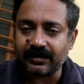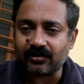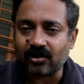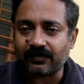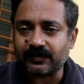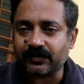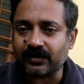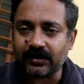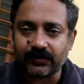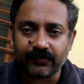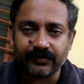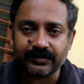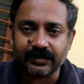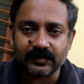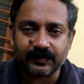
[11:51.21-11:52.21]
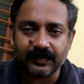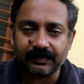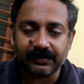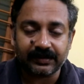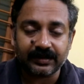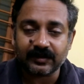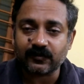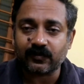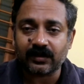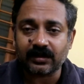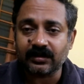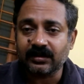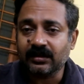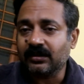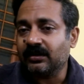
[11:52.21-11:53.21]
top speed or cruising speed, but this one
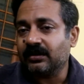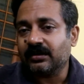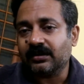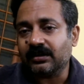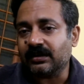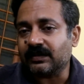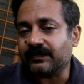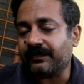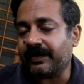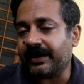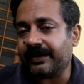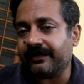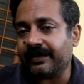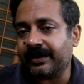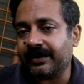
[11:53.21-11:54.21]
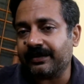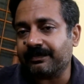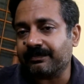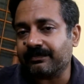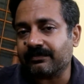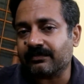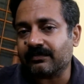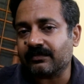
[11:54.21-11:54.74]
is very